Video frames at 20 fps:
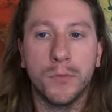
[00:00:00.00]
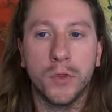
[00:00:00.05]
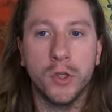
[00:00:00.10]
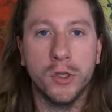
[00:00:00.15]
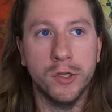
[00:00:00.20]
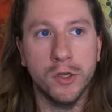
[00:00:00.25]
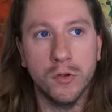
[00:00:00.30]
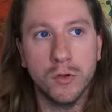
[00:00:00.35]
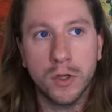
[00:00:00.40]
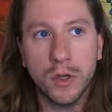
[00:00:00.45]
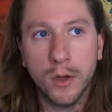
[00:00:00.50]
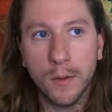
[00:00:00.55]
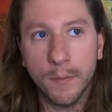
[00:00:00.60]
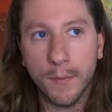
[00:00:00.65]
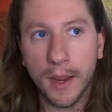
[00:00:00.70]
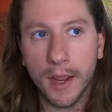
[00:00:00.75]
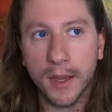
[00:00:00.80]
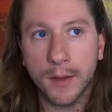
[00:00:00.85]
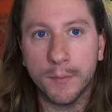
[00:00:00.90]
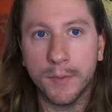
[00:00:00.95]
you could
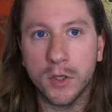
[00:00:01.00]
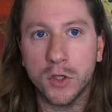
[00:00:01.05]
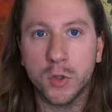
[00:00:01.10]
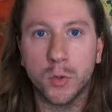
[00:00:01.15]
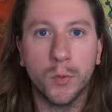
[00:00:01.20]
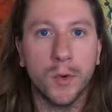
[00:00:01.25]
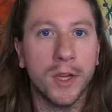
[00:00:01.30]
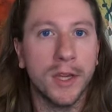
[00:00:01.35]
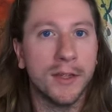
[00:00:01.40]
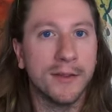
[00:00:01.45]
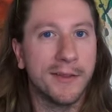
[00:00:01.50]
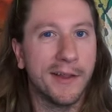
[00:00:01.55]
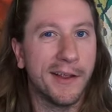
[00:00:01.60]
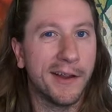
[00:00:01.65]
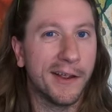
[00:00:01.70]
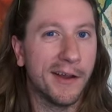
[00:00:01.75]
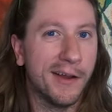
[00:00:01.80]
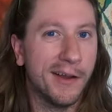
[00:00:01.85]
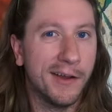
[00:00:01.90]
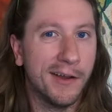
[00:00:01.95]
make between
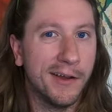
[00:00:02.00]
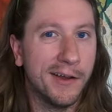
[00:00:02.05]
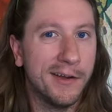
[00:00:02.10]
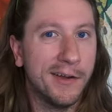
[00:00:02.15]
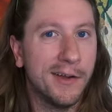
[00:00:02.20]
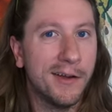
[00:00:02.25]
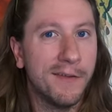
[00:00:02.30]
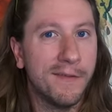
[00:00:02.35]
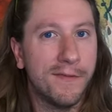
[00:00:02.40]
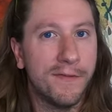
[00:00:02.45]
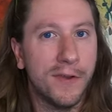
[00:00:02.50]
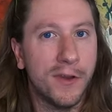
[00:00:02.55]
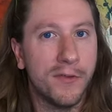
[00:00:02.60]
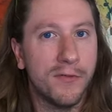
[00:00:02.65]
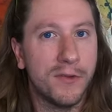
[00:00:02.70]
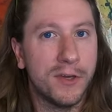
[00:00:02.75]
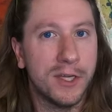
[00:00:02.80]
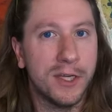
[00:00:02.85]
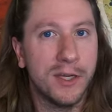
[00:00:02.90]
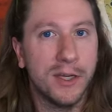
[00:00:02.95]
like
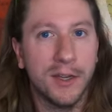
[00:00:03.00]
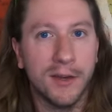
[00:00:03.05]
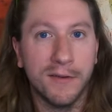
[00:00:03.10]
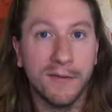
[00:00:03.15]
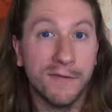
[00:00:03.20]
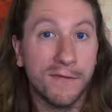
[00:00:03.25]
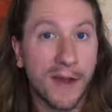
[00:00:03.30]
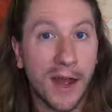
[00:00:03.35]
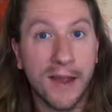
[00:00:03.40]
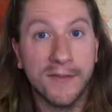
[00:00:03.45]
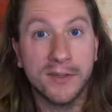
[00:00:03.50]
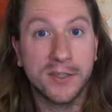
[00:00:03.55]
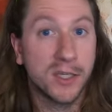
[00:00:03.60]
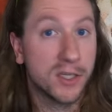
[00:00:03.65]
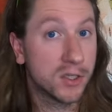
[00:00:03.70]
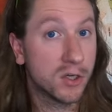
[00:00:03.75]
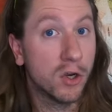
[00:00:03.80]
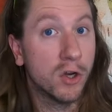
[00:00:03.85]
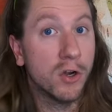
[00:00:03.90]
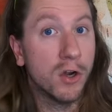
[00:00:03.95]
$150 and
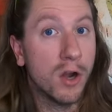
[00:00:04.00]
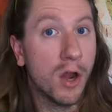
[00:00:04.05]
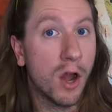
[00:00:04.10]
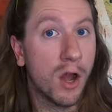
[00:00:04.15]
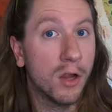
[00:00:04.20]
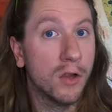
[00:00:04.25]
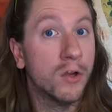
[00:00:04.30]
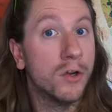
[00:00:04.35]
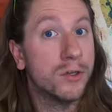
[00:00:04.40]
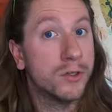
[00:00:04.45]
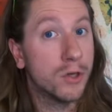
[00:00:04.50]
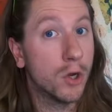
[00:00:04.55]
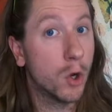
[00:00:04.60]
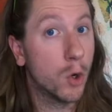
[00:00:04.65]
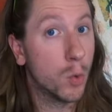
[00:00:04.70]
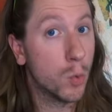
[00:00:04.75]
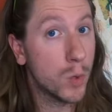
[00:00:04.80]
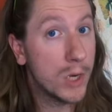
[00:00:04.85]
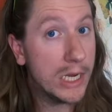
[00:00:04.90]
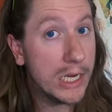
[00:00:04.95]
$500-$600
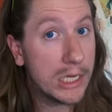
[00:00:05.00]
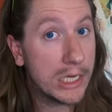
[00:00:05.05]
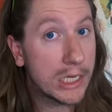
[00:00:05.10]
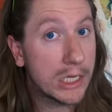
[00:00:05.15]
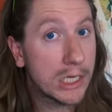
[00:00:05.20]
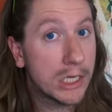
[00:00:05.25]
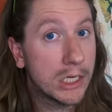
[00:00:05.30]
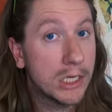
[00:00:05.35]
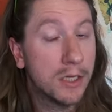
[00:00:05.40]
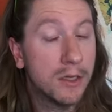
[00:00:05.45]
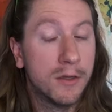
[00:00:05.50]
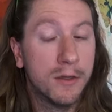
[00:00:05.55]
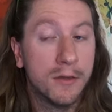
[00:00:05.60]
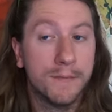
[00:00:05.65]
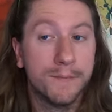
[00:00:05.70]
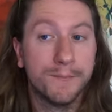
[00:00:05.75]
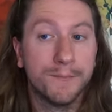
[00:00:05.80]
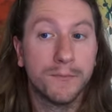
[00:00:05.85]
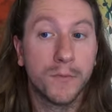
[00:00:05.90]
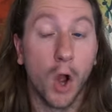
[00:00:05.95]
a week.
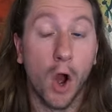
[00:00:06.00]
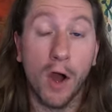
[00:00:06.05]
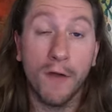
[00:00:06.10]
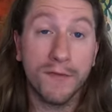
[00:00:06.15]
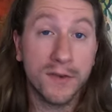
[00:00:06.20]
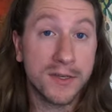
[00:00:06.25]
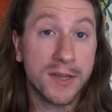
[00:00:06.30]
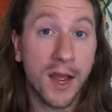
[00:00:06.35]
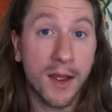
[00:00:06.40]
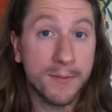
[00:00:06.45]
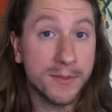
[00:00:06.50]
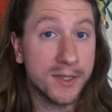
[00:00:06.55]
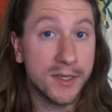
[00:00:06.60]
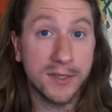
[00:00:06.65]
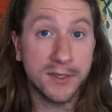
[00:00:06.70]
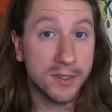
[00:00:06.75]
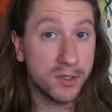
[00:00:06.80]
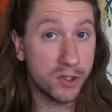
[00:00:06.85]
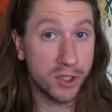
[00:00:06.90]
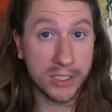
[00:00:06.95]
Oftentimes
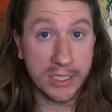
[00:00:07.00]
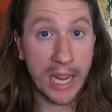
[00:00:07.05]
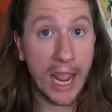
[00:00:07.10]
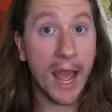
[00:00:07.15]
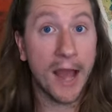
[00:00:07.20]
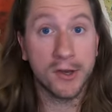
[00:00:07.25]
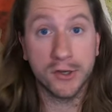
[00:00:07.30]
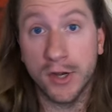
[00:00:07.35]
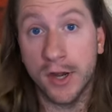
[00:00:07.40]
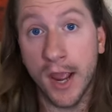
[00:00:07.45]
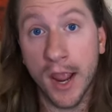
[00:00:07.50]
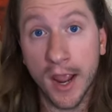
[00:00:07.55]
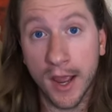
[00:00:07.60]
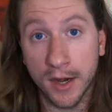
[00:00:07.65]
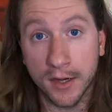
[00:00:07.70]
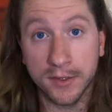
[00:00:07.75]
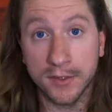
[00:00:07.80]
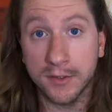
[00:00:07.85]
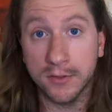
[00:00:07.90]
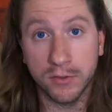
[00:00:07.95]
this is just cash in
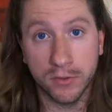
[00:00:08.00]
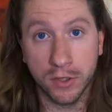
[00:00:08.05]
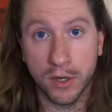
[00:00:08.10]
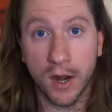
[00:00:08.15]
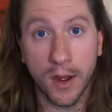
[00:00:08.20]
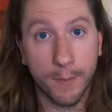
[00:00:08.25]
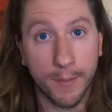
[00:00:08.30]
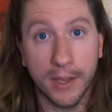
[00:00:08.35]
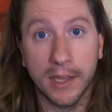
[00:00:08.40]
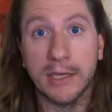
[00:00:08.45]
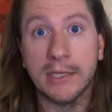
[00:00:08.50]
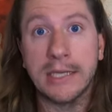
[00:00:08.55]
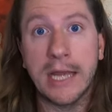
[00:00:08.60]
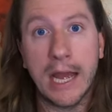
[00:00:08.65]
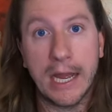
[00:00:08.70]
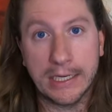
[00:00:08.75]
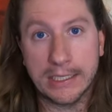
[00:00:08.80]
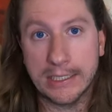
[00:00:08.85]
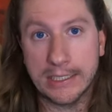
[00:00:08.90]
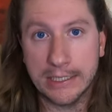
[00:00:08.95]
hand too. You're not paying
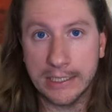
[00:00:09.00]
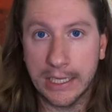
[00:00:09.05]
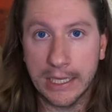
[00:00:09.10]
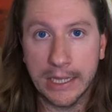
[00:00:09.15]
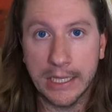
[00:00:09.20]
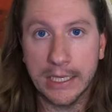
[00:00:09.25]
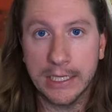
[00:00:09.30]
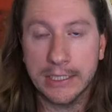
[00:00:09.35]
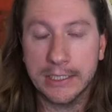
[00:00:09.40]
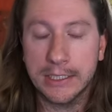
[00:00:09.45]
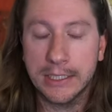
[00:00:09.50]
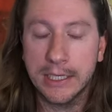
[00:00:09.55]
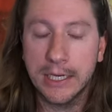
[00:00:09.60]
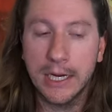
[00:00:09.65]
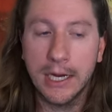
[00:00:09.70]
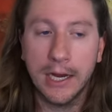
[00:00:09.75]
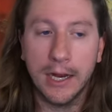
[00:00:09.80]
taxes on this.